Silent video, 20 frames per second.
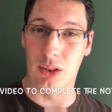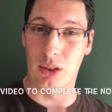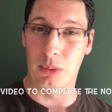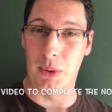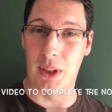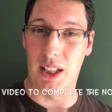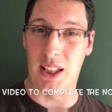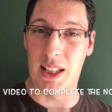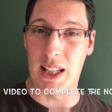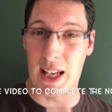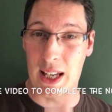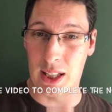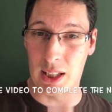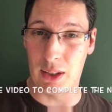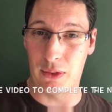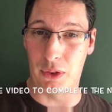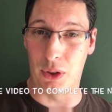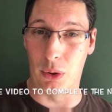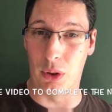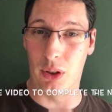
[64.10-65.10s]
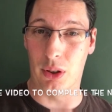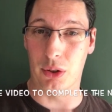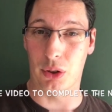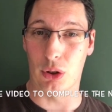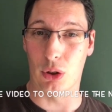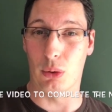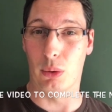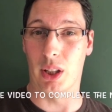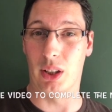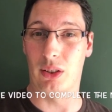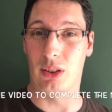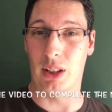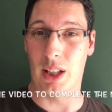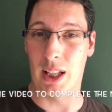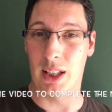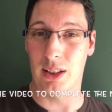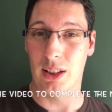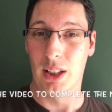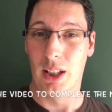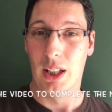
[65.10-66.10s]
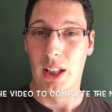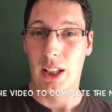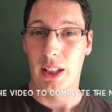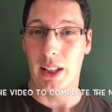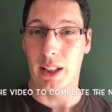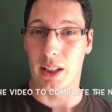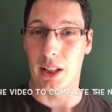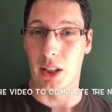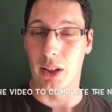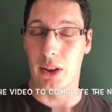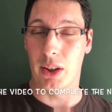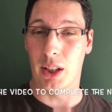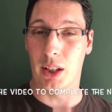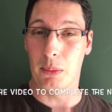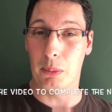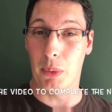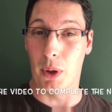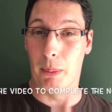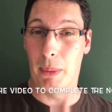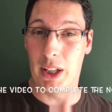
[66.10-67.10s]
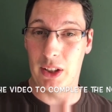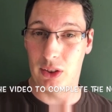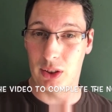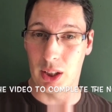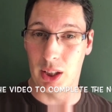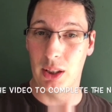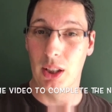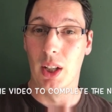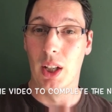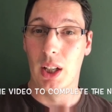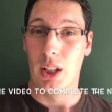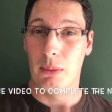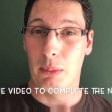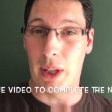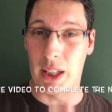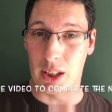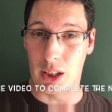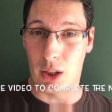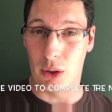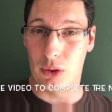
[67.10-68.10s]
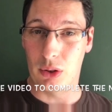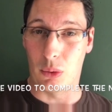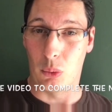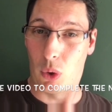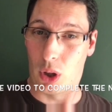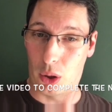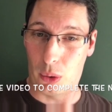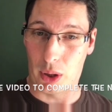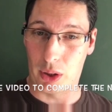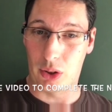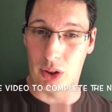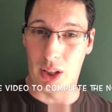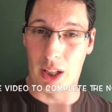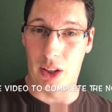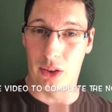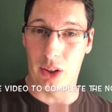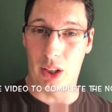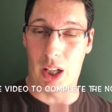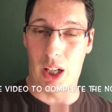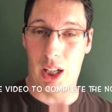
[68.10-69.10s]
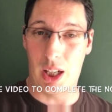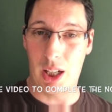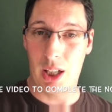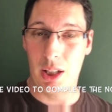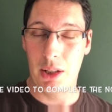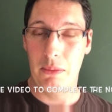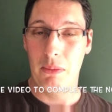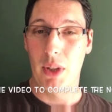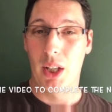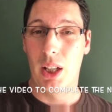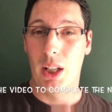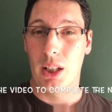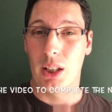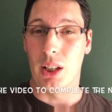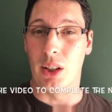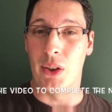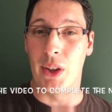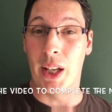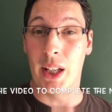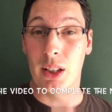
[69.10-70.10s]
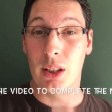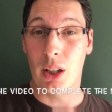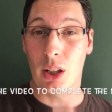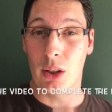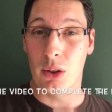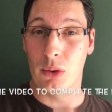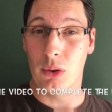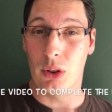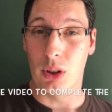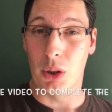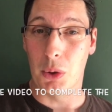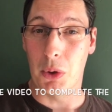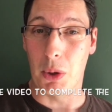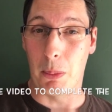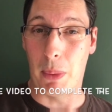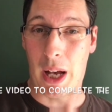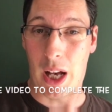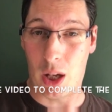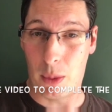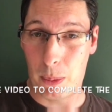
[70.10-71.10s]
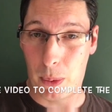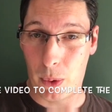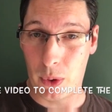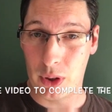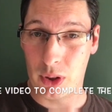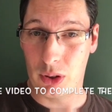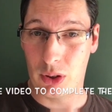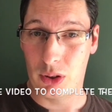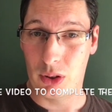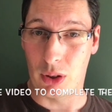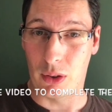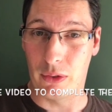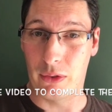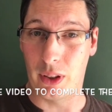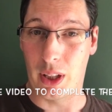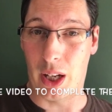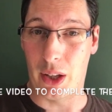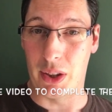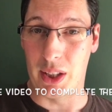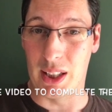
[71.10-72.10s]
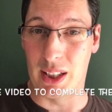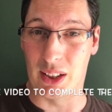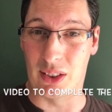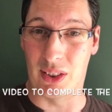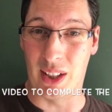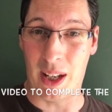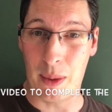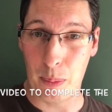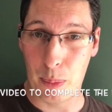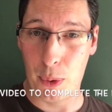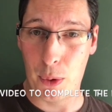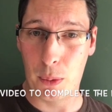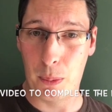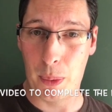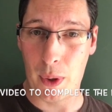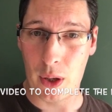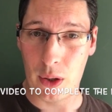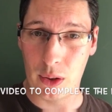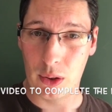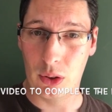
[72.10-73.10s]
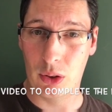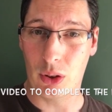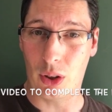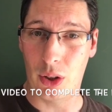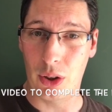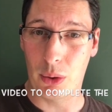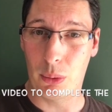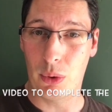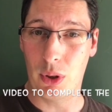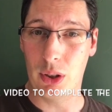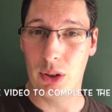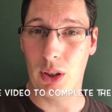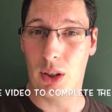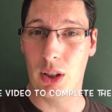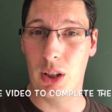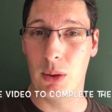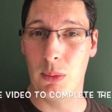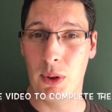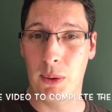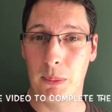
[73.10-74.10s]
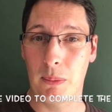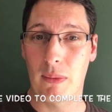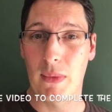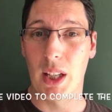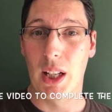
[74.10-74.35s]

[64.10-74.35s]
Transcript: to me again if you're not sure what I said, that kind of thing. But basically, make notes on what questionnaires are. You're then going to use the PowerPoint to fill out the example box on the Word document.